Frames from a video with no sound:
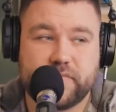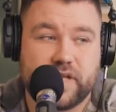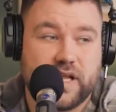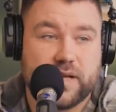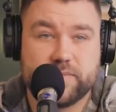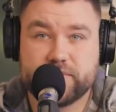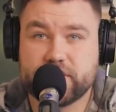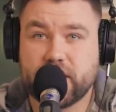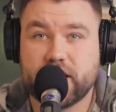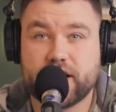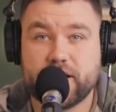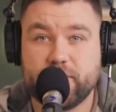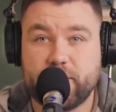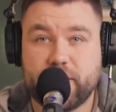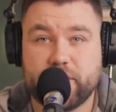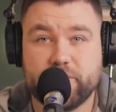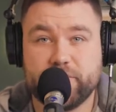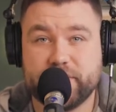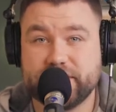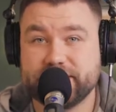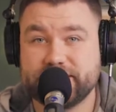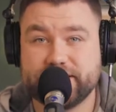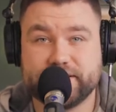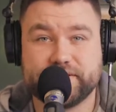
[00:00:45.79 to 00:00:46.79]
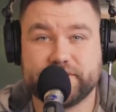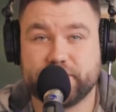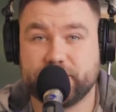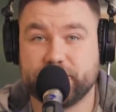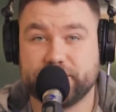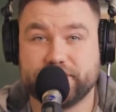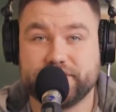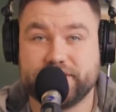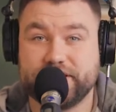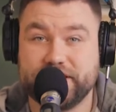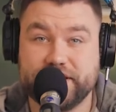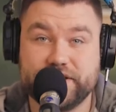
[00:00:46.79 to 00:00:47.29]
I'm talking about business
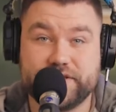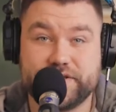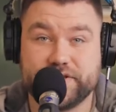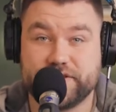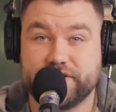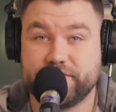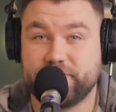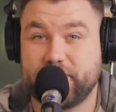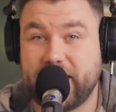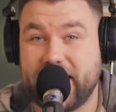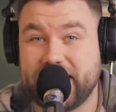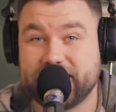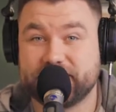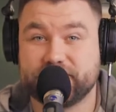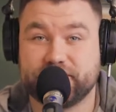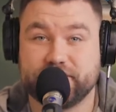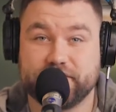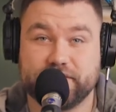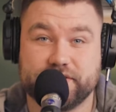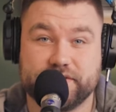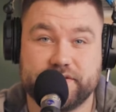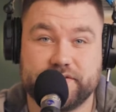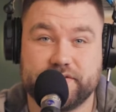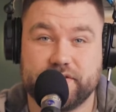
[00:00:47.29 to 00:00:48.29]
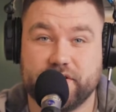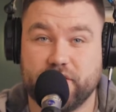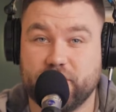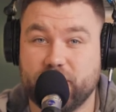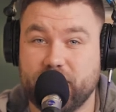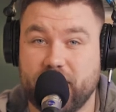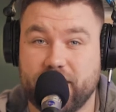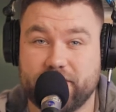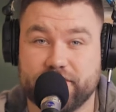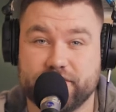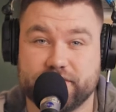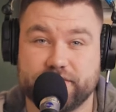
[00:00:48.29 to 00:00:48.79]
owners, teachers, pastors, loan
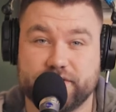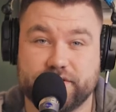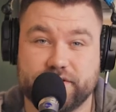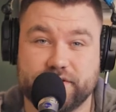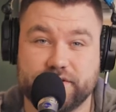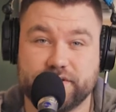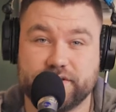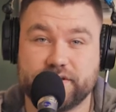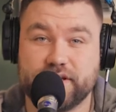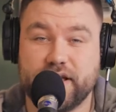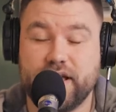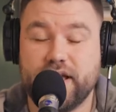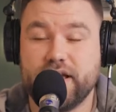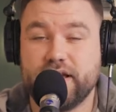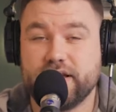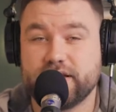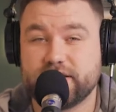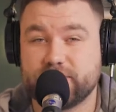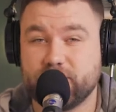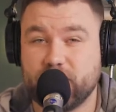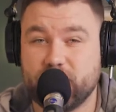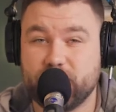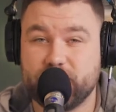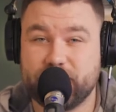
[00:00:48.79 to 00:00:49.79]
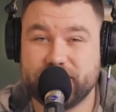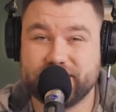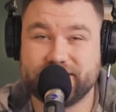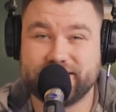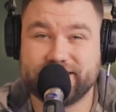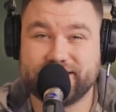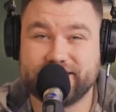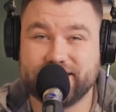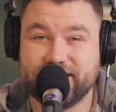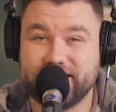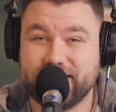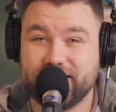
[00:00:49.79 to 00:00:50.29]
officers, small
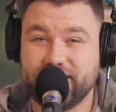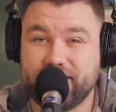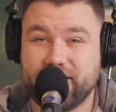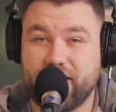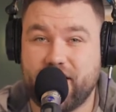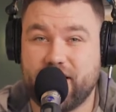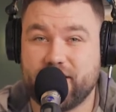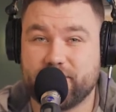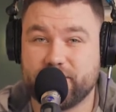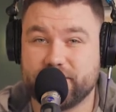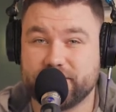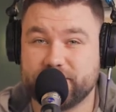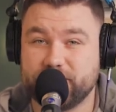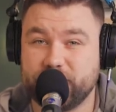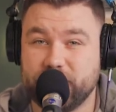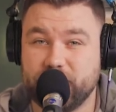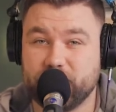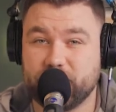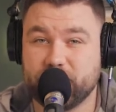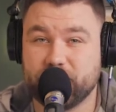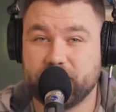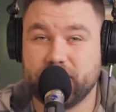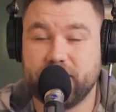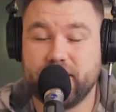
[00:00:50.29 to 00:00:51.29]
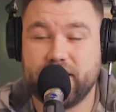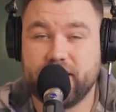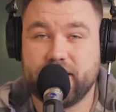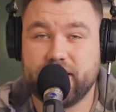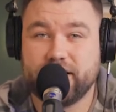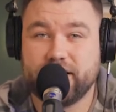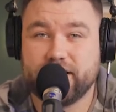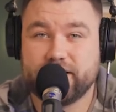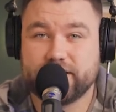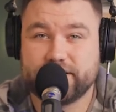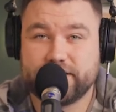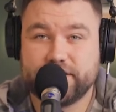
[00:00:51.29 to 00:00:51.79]
business and e commerce people.
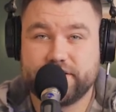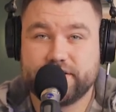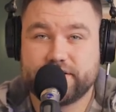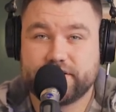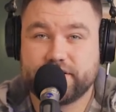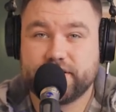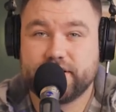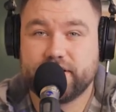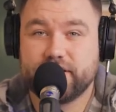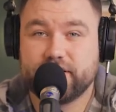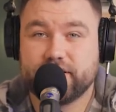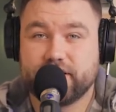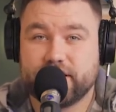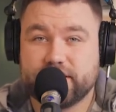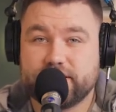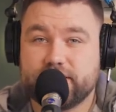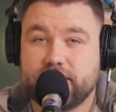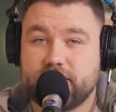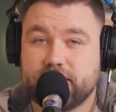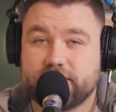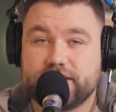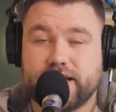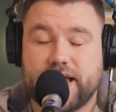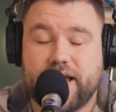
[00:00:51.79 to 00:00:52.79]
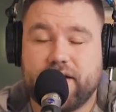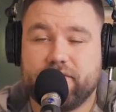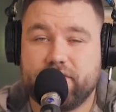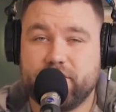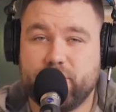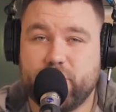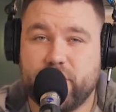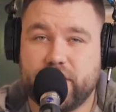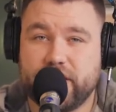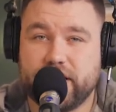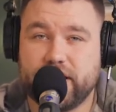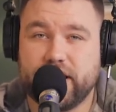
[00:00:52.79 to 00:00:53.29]
Seriously, let's talk to
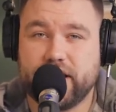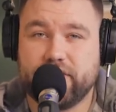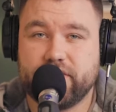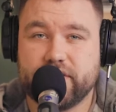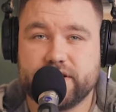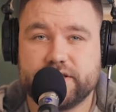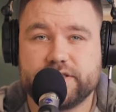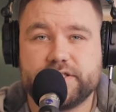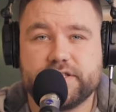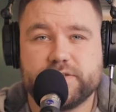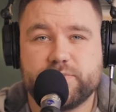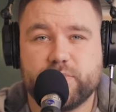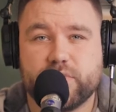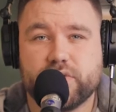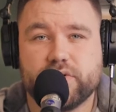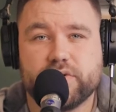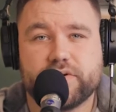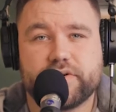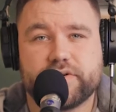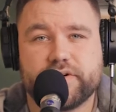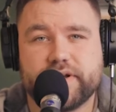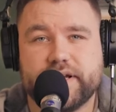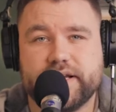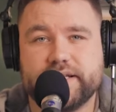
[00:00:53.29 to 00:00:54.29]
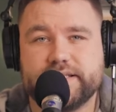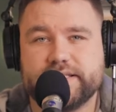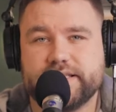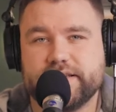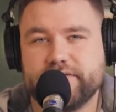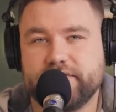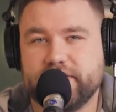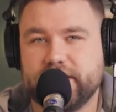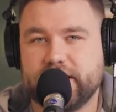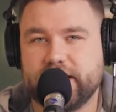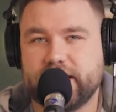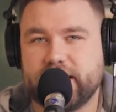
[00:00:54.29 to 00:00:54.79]
everybody and let's just pull
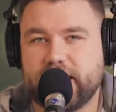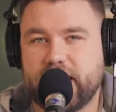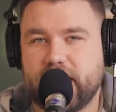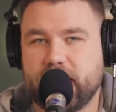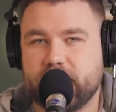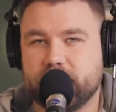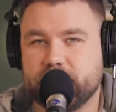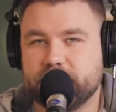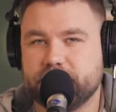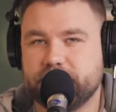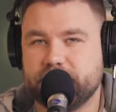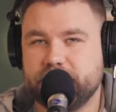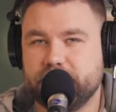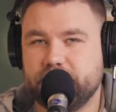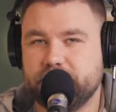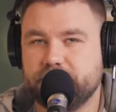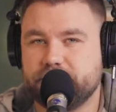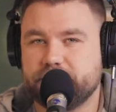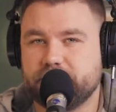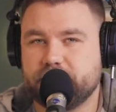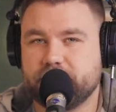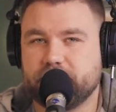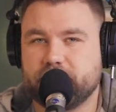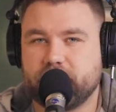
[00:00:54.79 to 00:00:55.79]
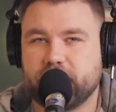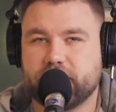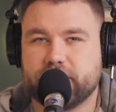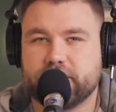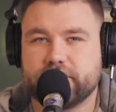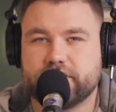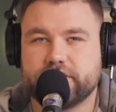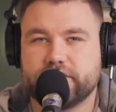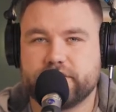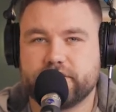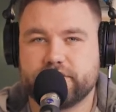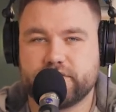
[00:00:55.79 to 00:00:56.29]
creativity out of each of
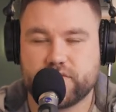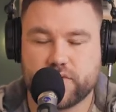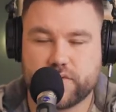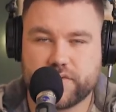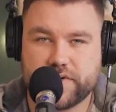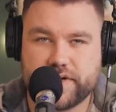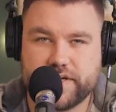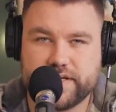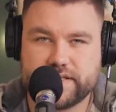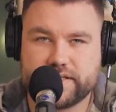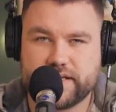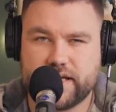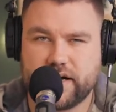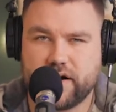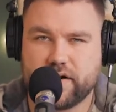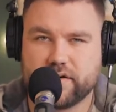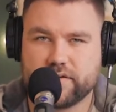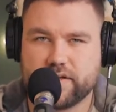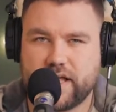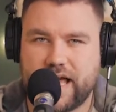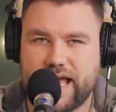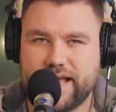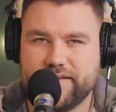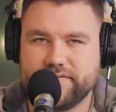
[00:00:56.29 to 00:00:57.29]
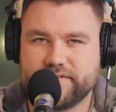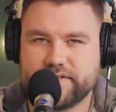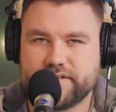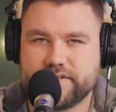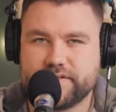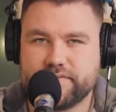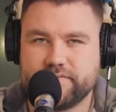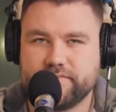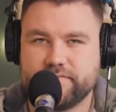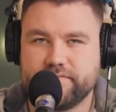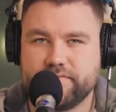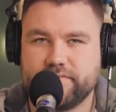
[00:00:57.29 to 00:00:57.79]
our stories and our
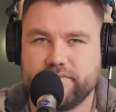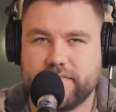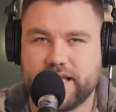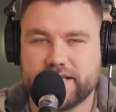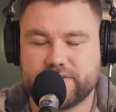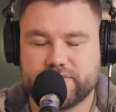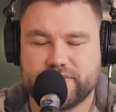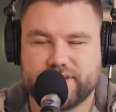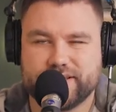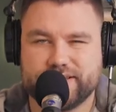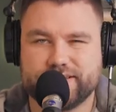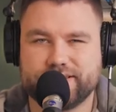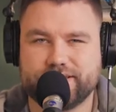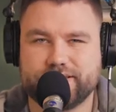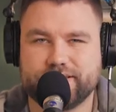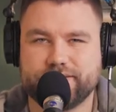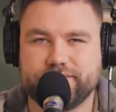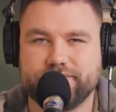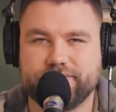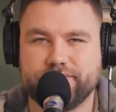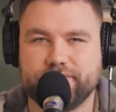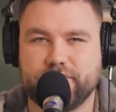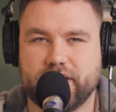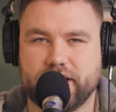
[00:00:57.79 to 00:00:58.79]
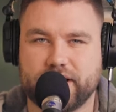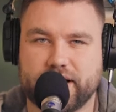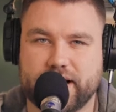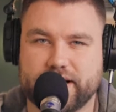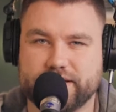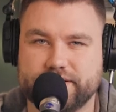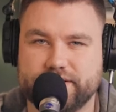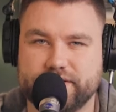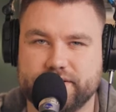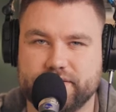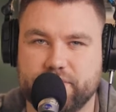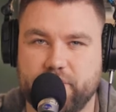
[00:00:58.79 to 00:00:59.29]
lives. That's what this
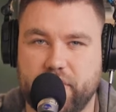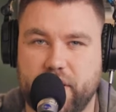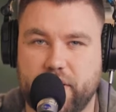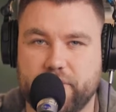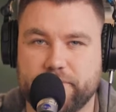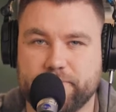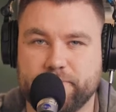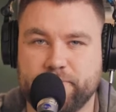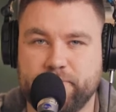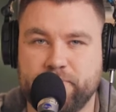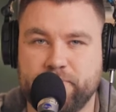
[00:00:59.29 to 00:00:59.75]
podcast is about.